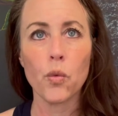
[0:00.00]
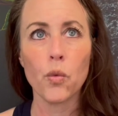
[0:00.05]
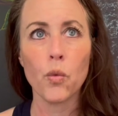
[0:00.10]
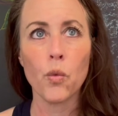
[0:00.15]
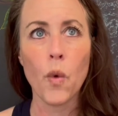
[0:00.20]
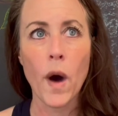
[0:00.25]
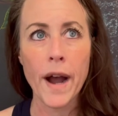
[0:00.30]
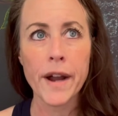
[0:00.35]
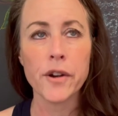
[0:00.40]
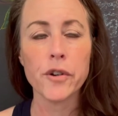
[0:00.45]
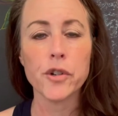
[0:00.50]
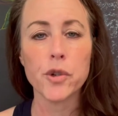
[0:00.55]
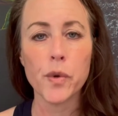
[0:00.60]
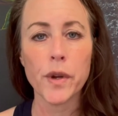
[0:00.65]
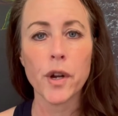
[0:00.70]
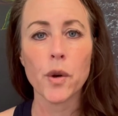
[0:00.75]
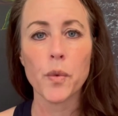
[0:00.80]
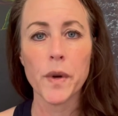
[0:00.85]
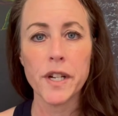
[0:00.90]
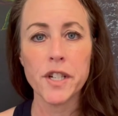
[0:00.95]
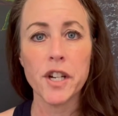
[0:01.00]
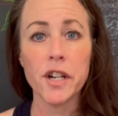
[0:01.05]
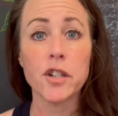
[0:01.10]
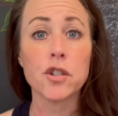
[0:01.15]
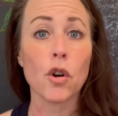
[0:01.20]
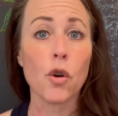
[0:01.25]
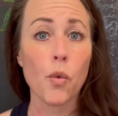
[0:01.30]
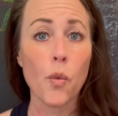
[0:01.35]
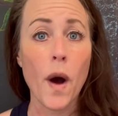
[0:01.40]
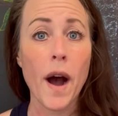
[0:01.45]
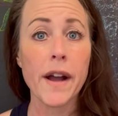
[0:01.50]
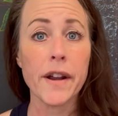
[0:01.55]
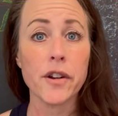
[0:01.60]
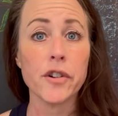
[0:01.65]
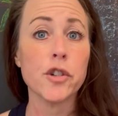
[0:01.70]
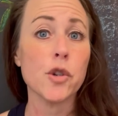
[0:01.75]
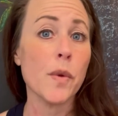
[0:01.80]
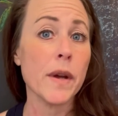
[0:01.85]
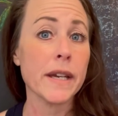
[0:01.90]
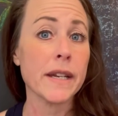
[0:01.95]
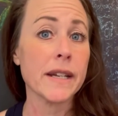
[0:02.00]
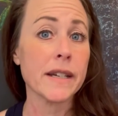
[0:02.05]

why you're doing a reteach or why you're doing an